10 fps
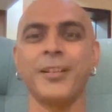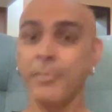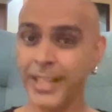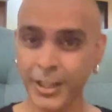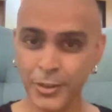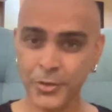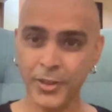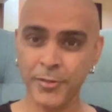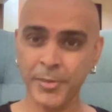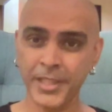Big hello to
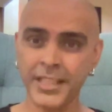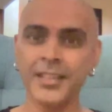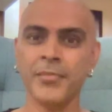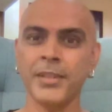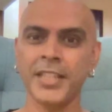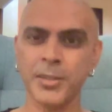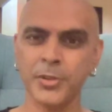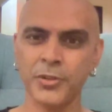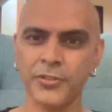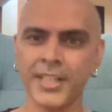everybody, my
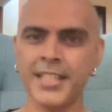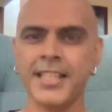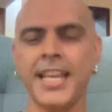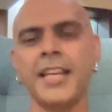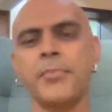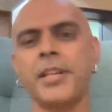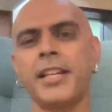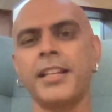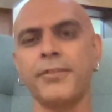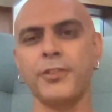Deshbandhu friends,
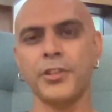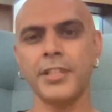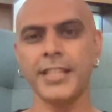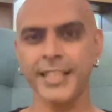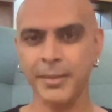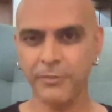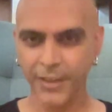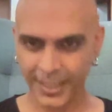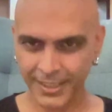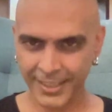alumni, and of course the esteemed
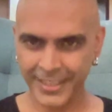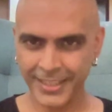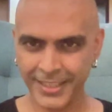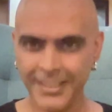faculty.